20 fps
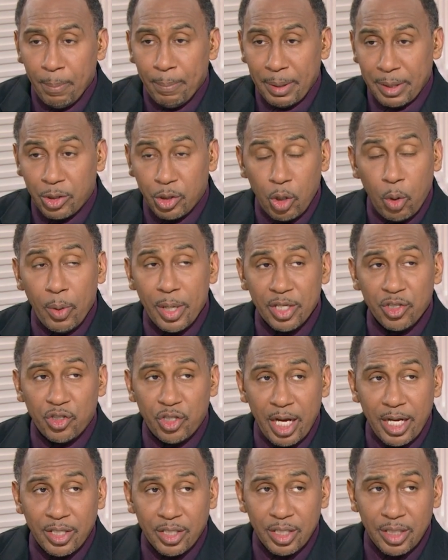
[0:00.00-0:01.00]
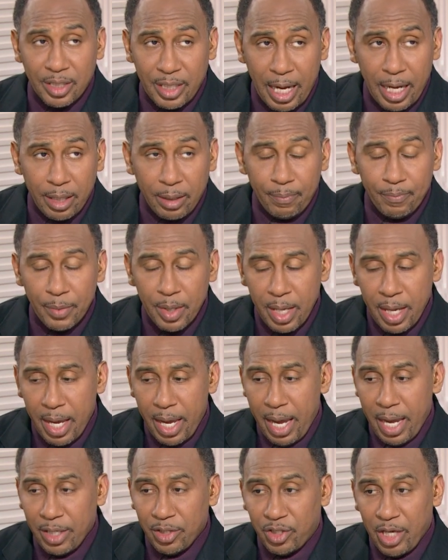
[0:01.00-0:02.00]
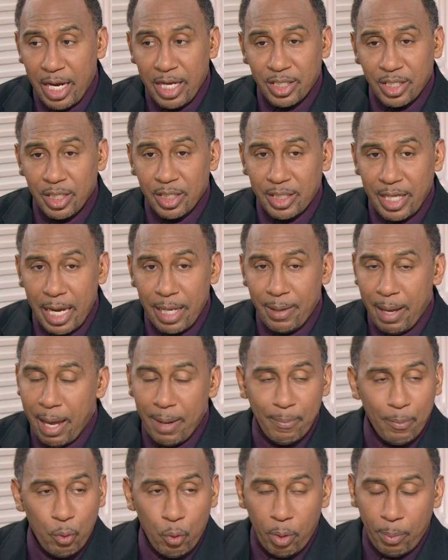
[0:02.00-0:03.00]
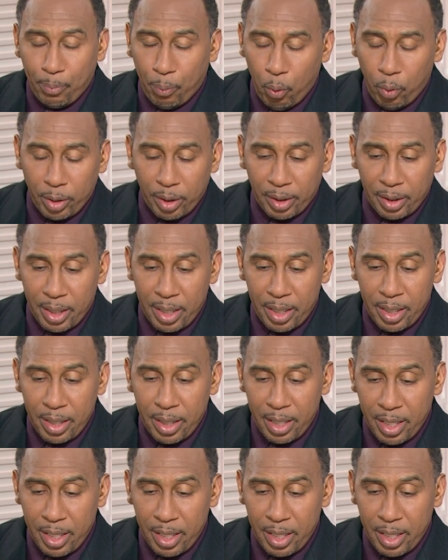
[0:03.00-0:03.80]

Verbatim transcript: But so has Jayson Tatum, and Jayson Tatum, and more importantly,